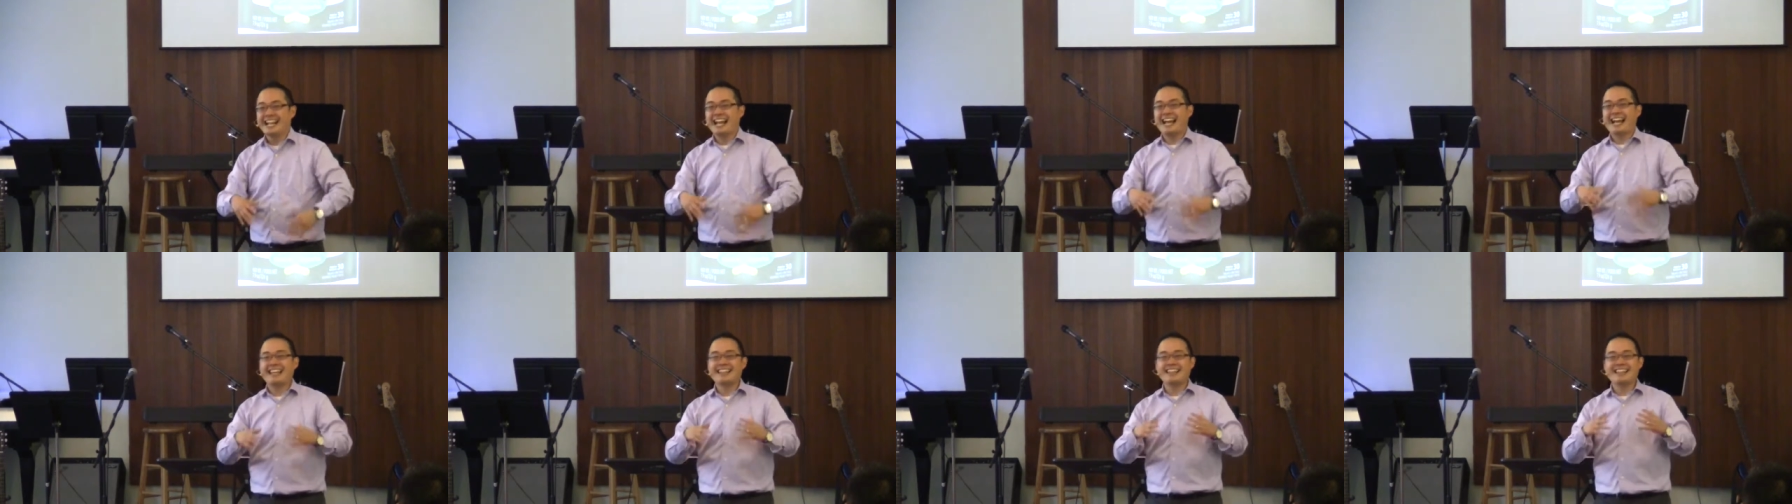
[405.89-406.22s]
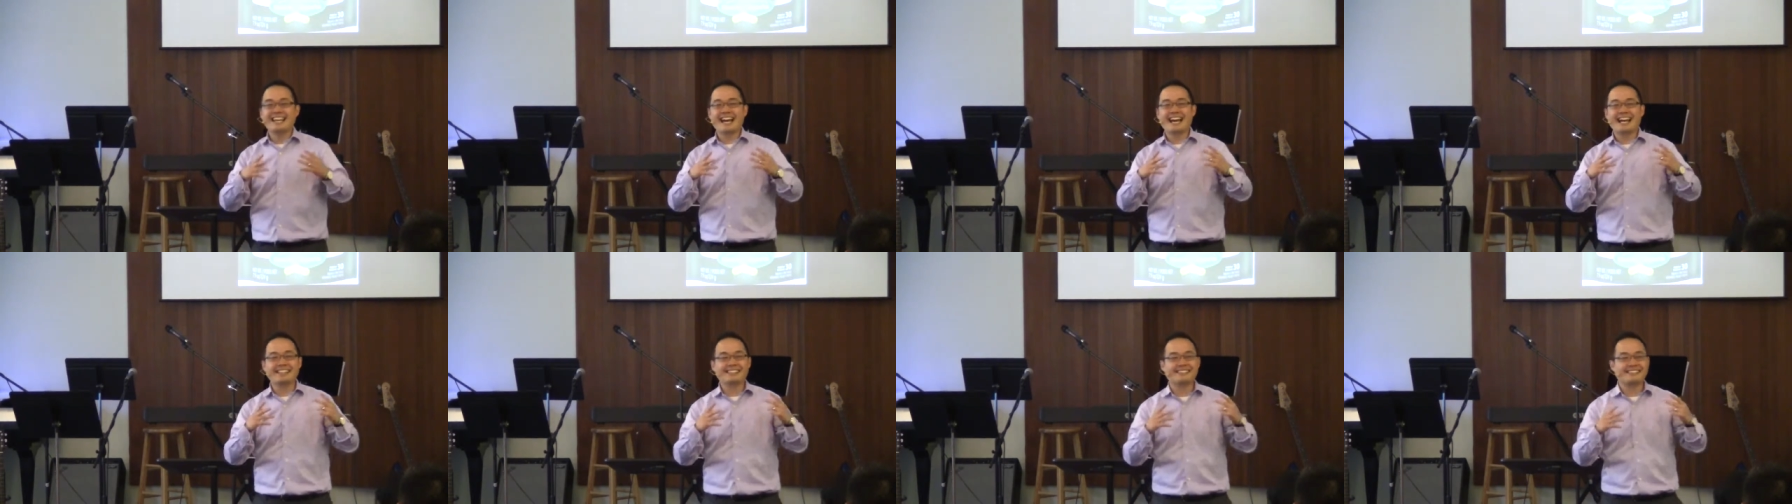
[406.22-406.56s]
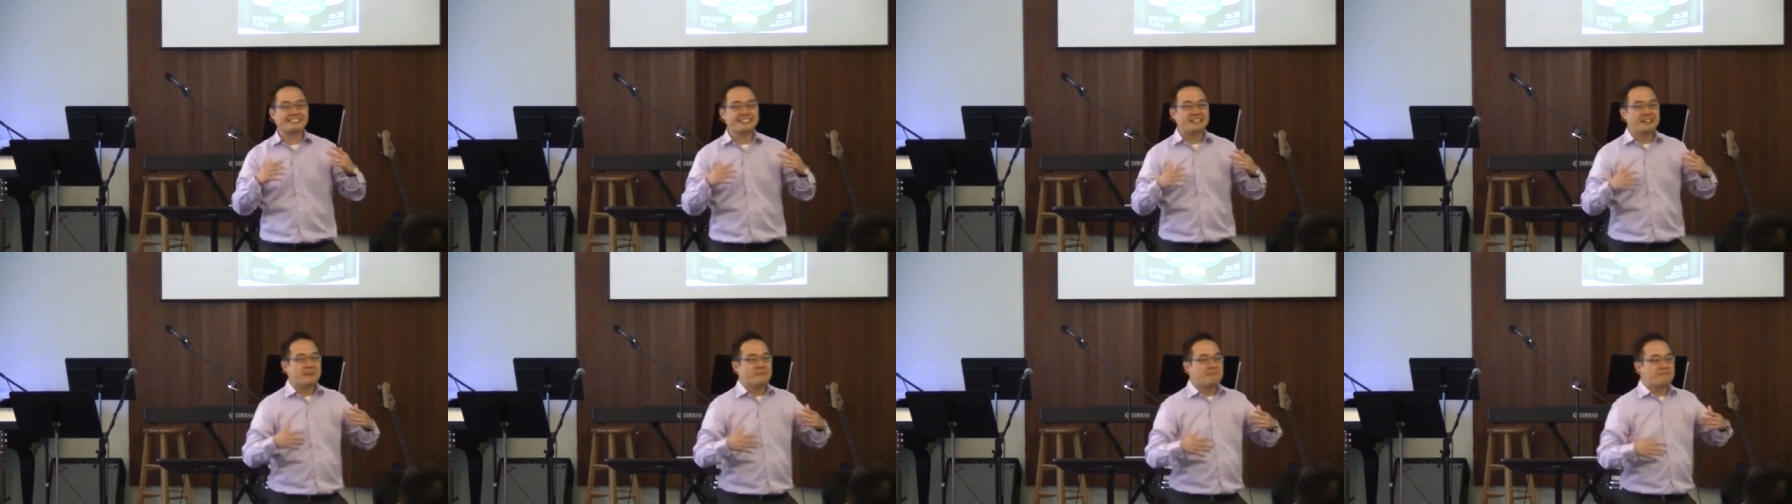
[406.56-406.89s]
and
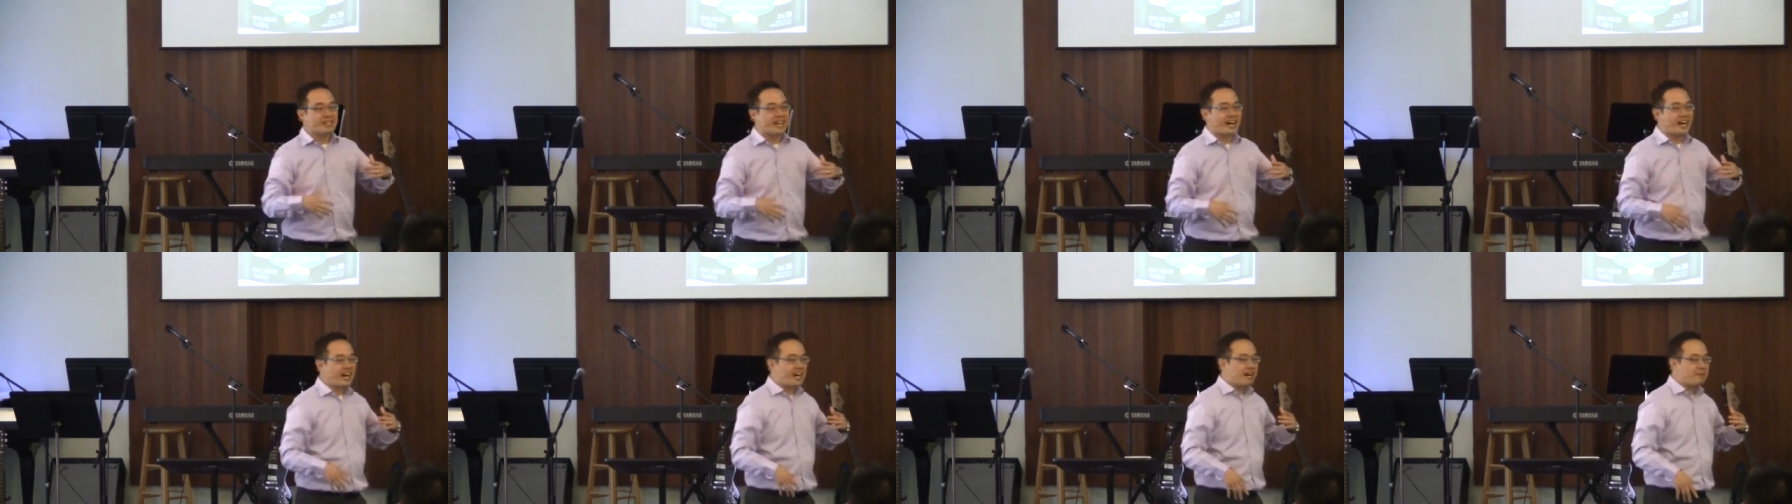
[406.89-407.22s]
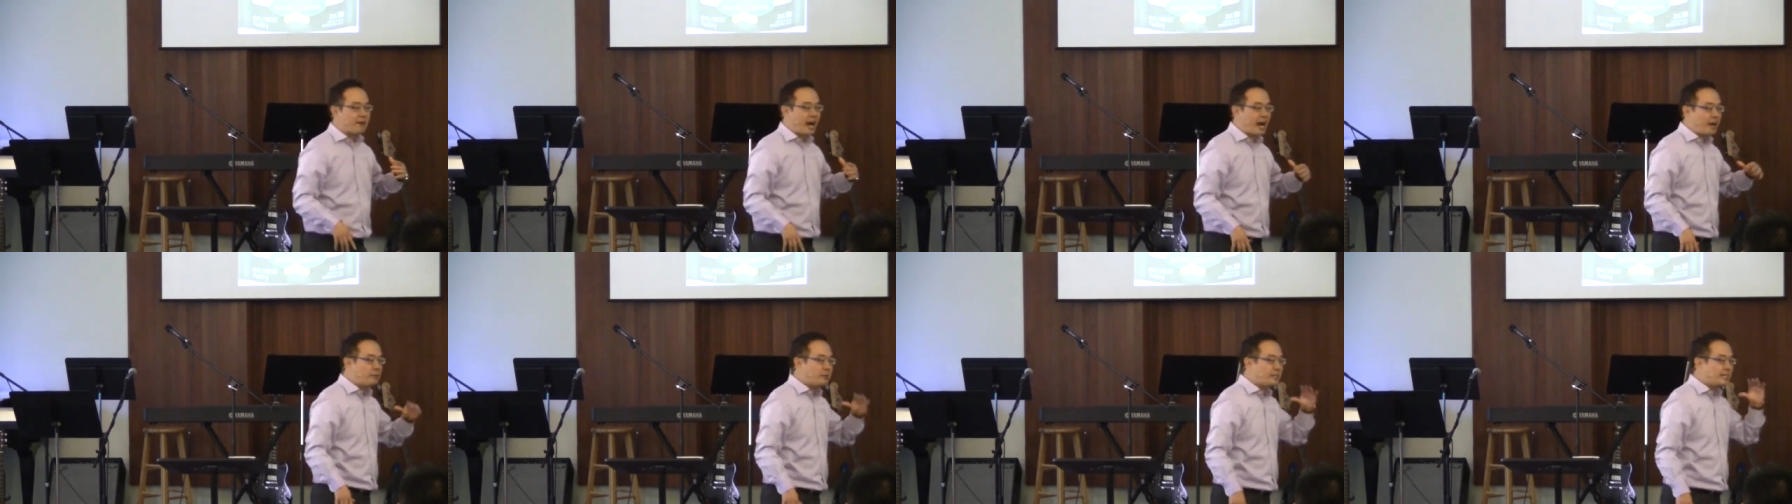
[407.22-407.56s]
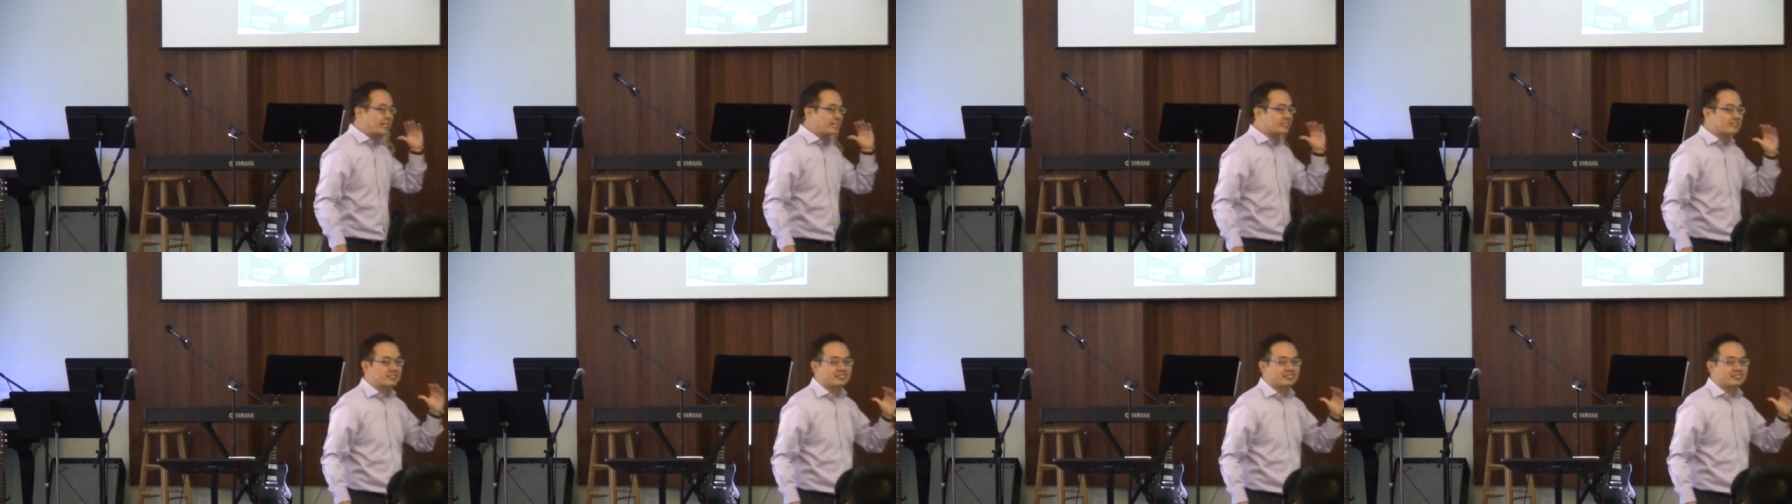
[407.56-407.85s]
that um, I would get